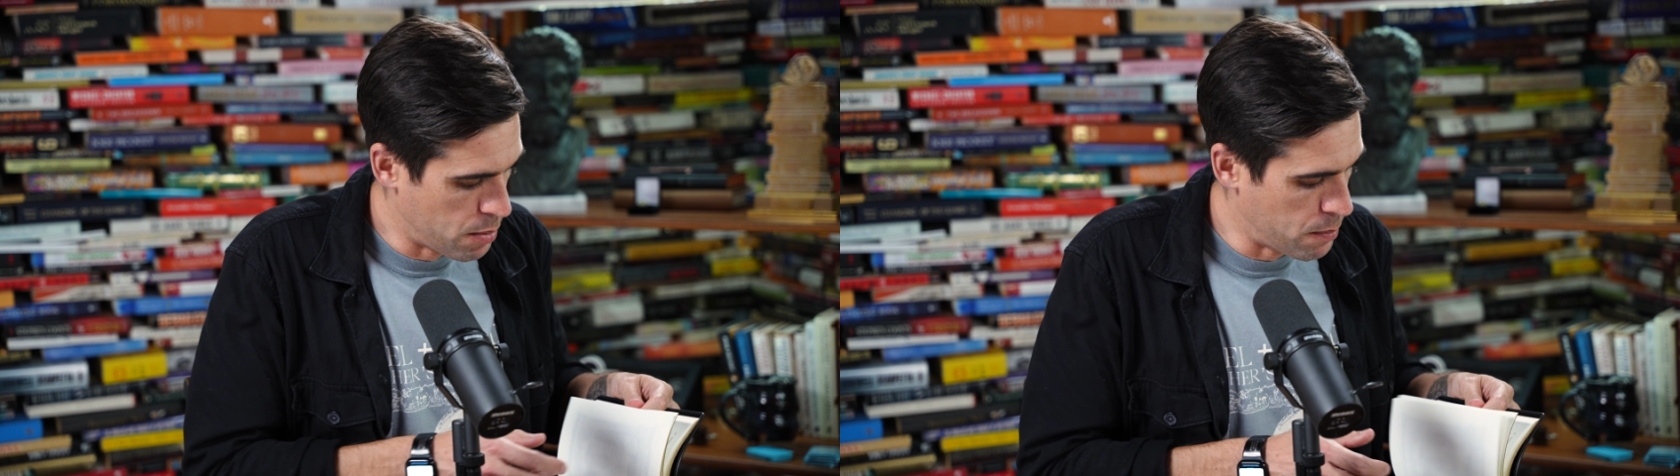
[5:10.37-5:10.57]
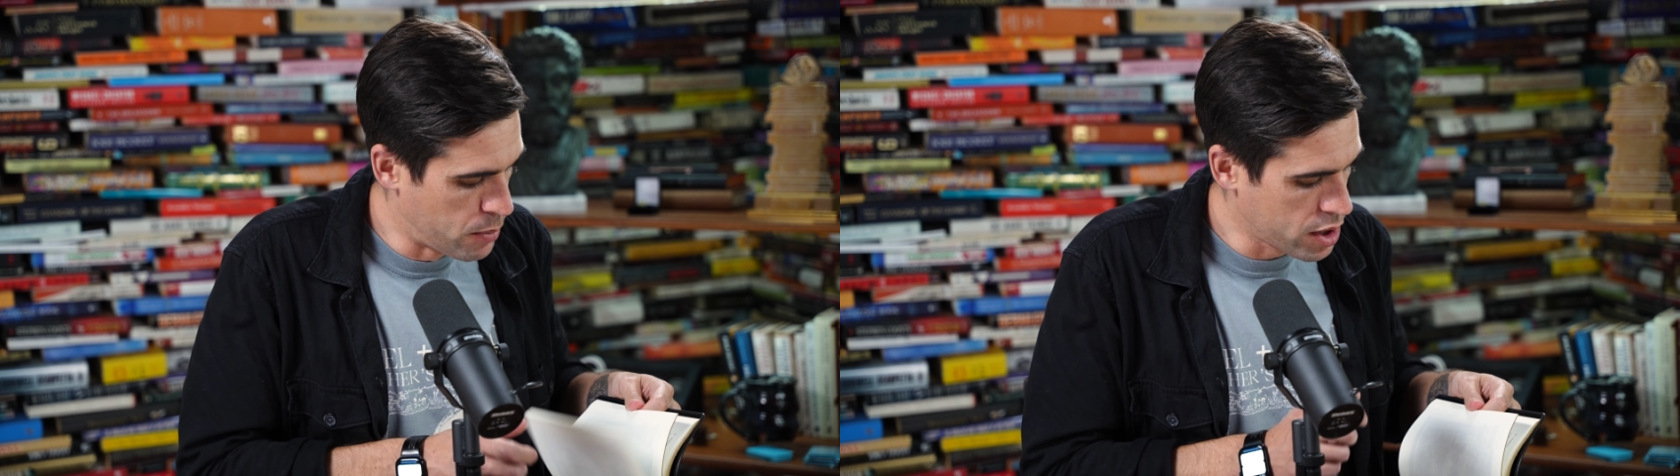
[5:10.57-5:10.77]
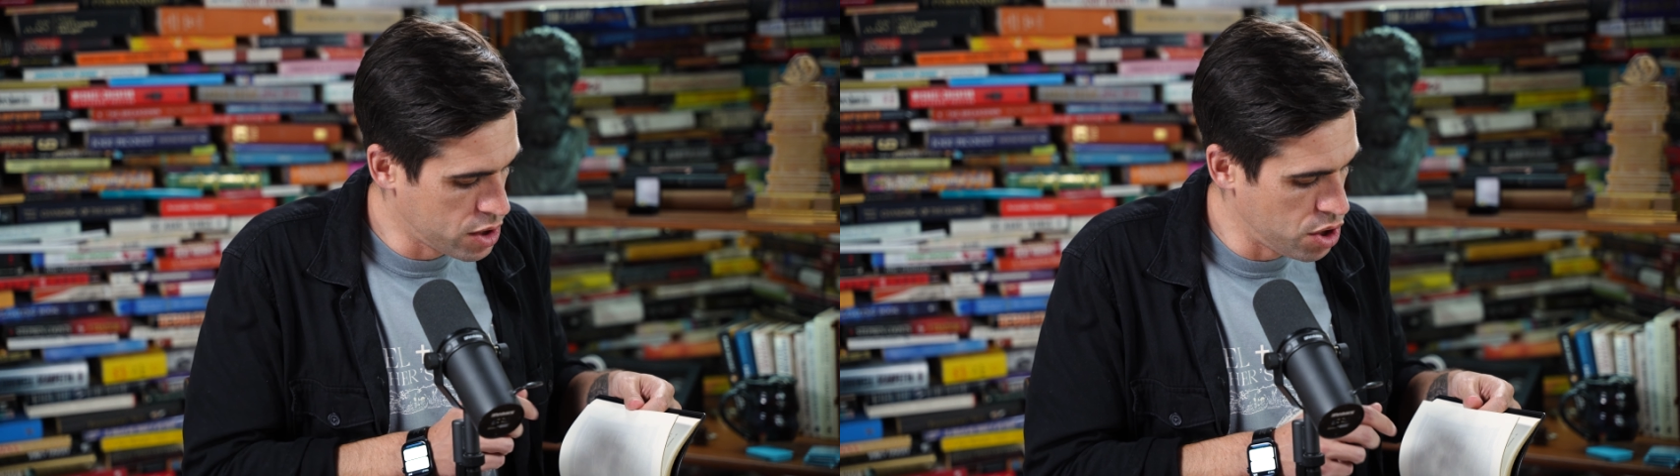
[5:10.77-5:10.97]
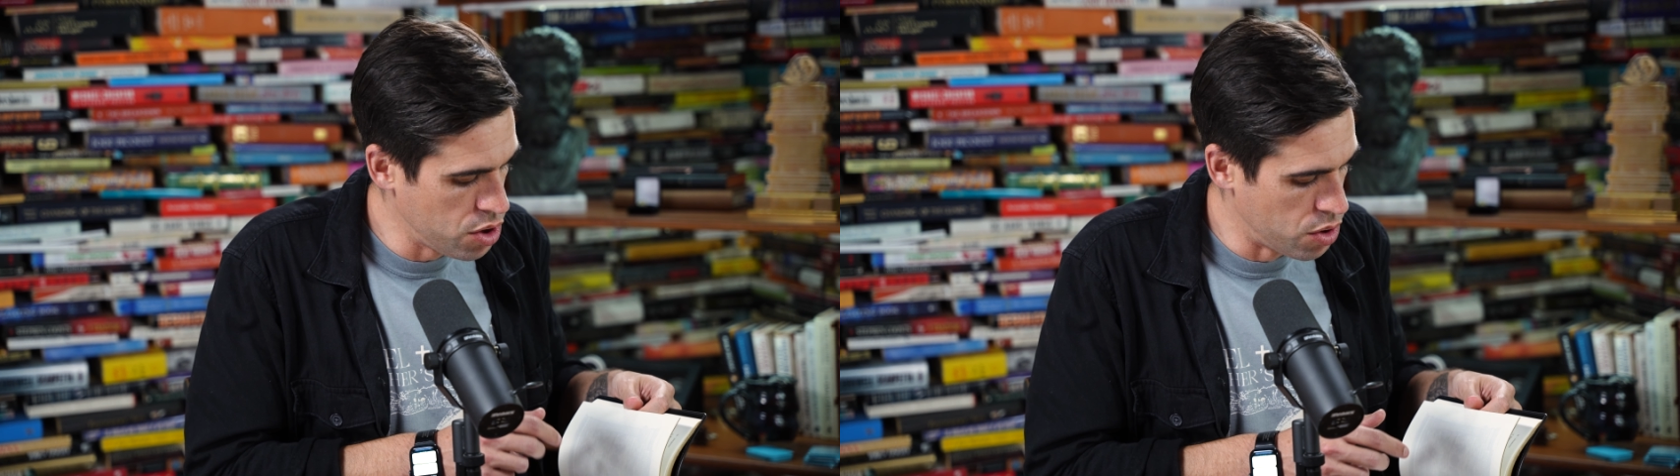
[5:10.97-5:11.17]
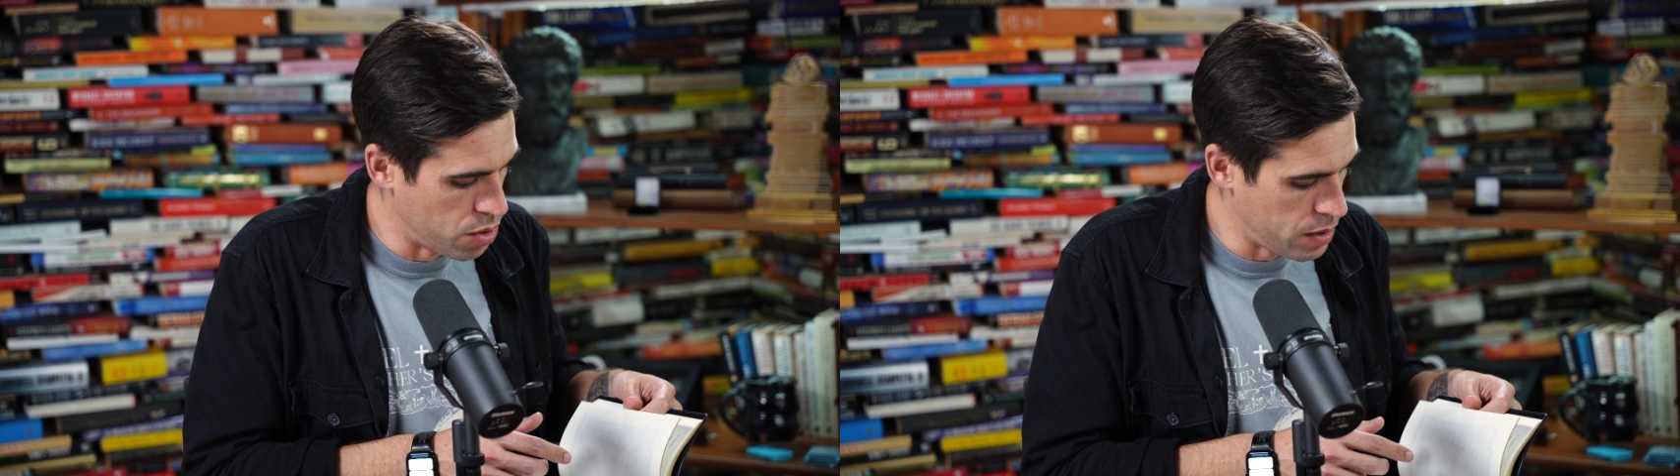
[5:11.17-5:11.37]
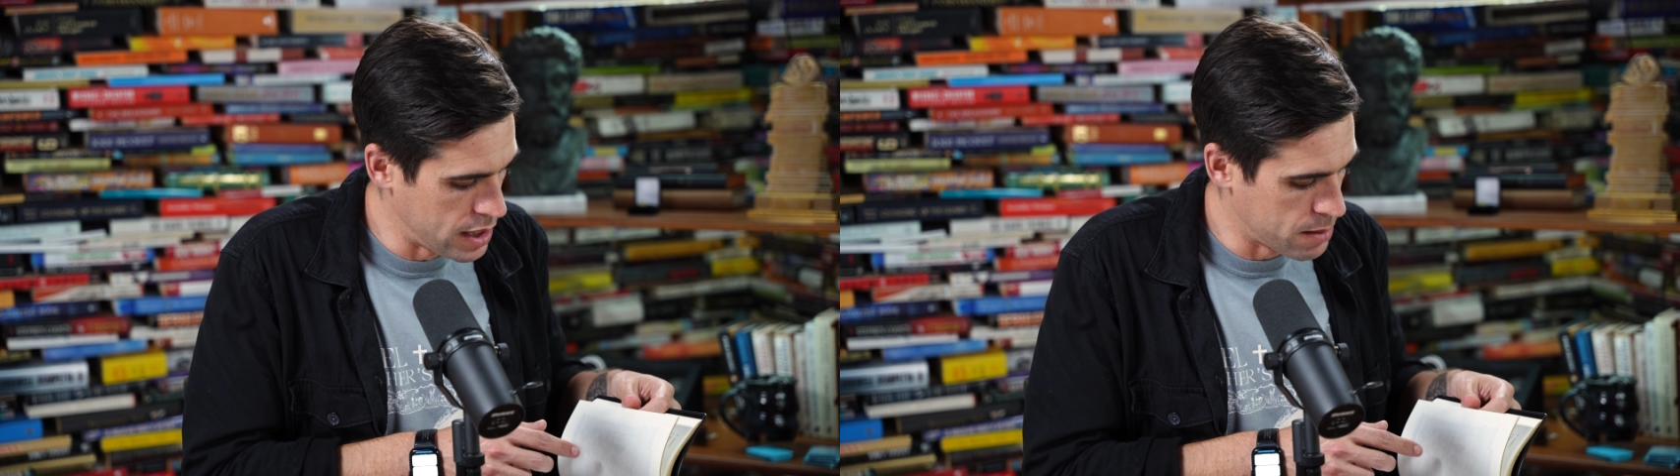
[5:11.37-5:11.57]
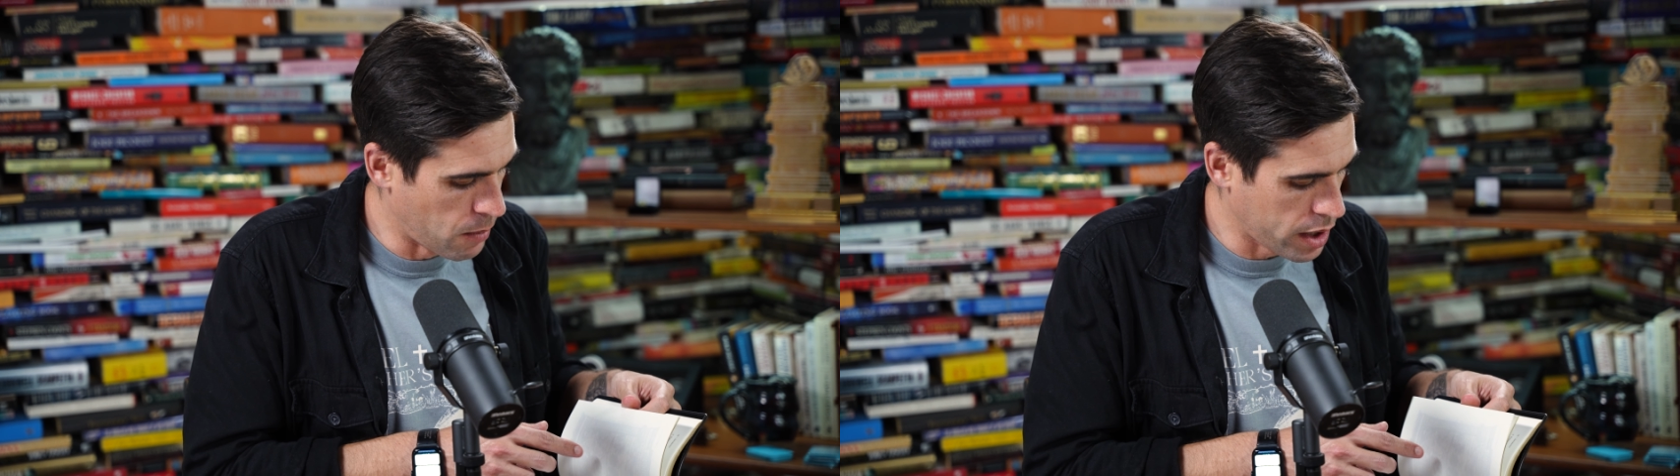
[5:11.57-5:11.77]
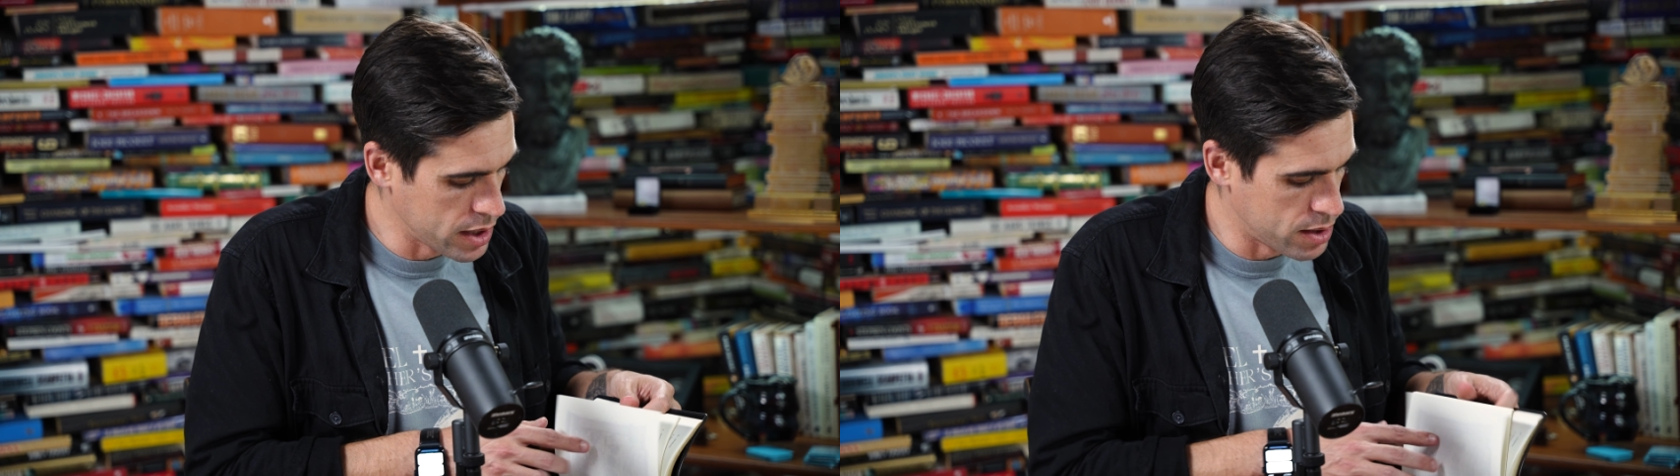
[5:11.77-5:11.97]
But book two is
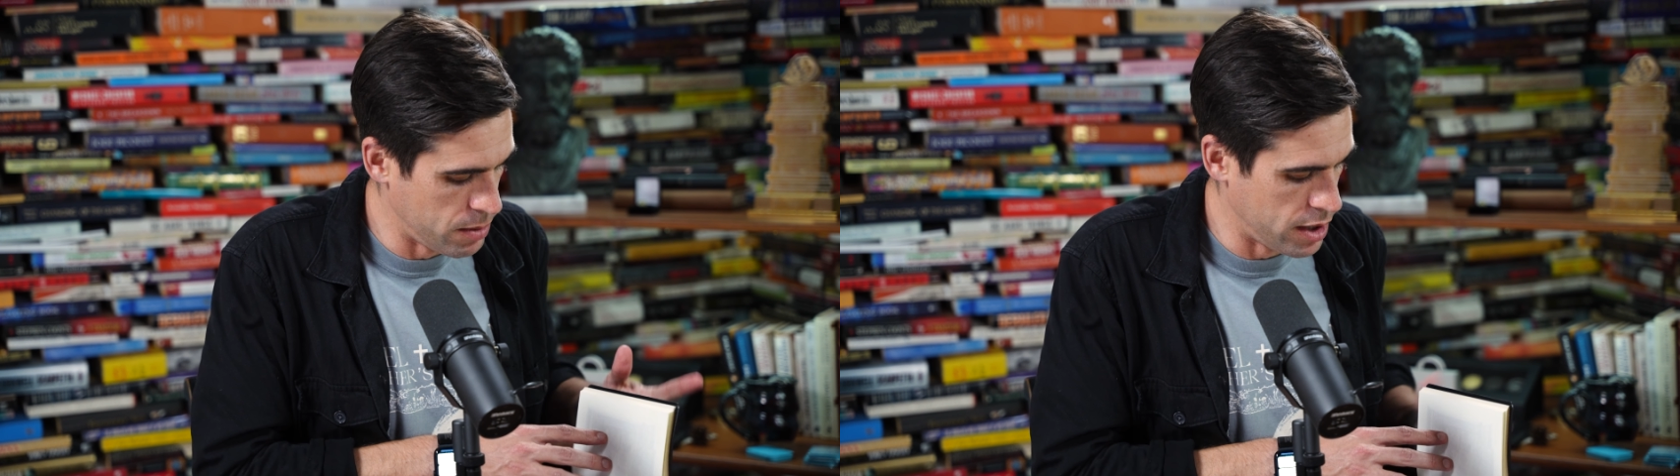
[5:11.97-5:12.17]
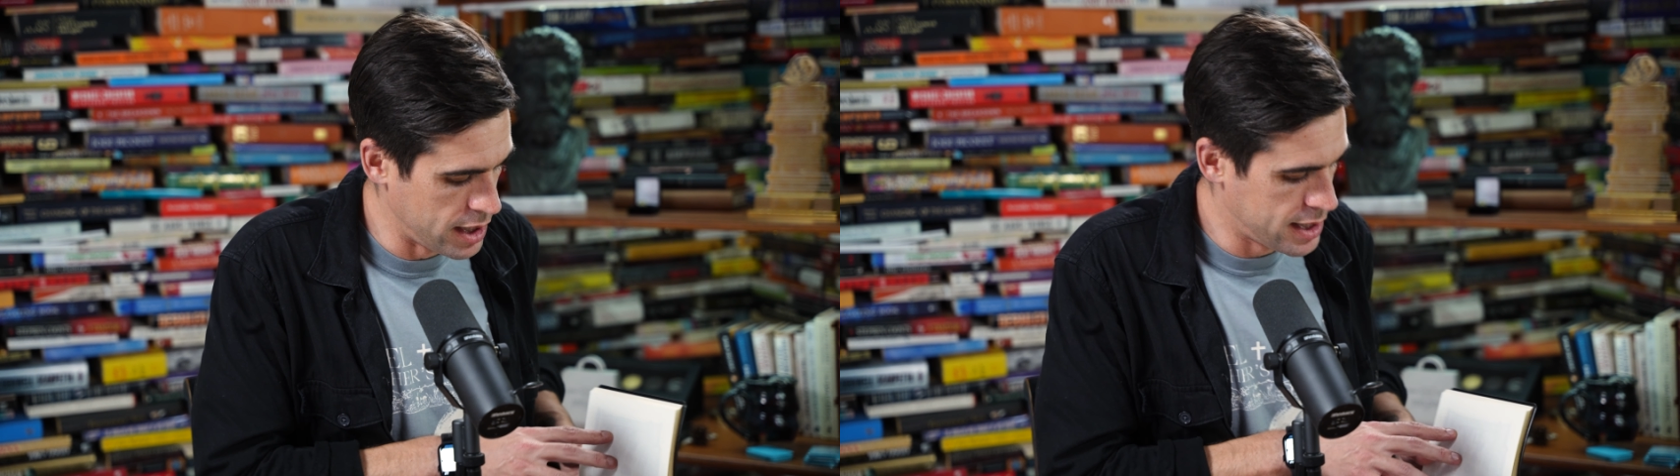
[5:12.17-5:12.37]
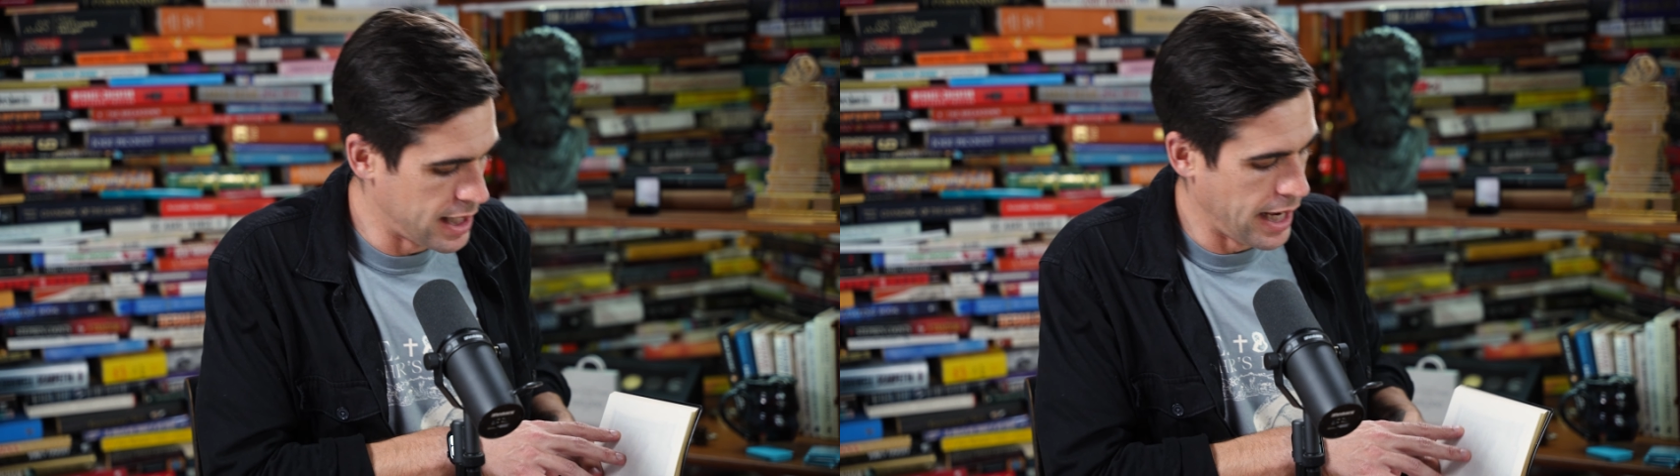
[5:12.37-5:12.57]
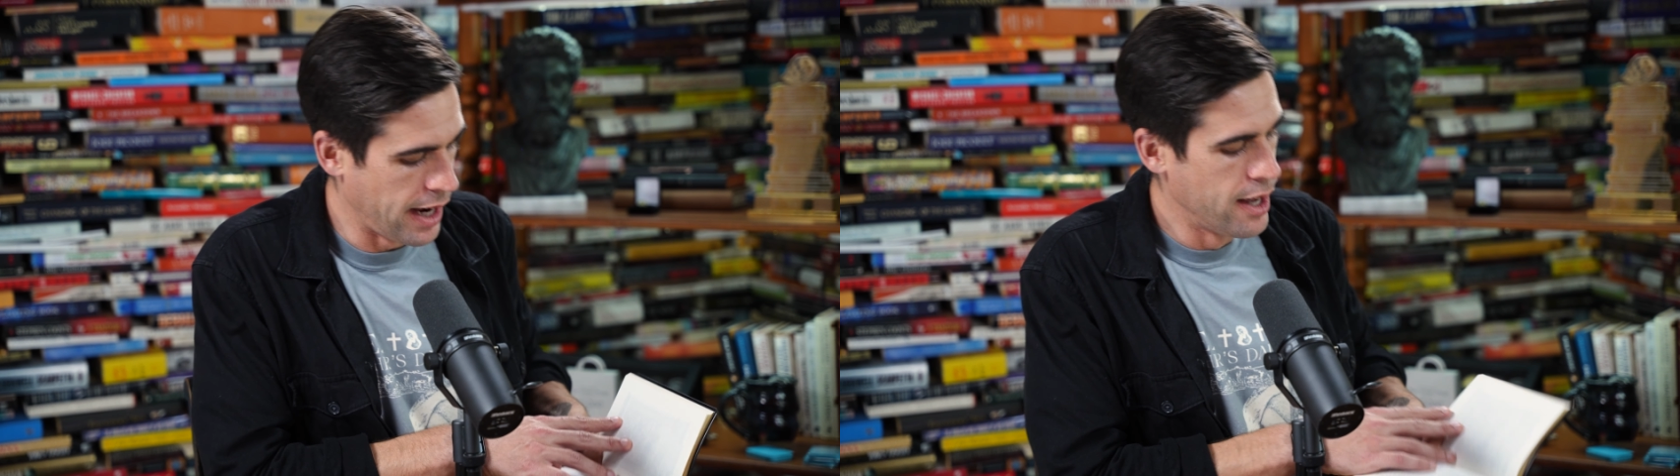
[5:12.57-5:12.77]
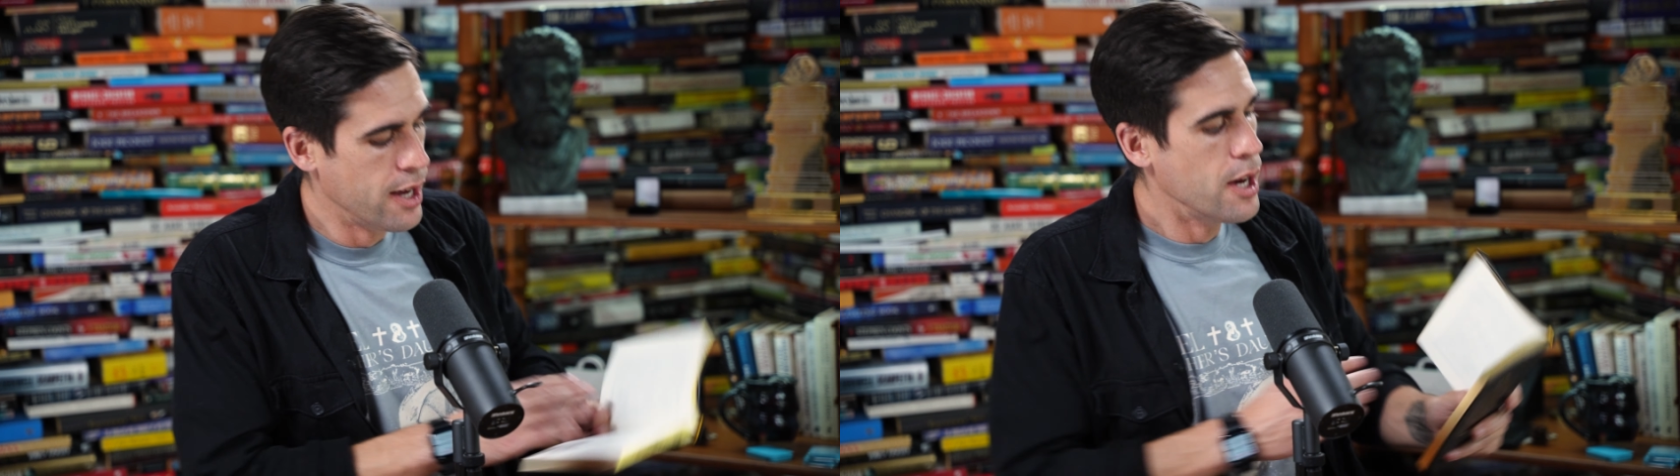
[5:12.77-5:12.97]
Marcus Aurelius saying,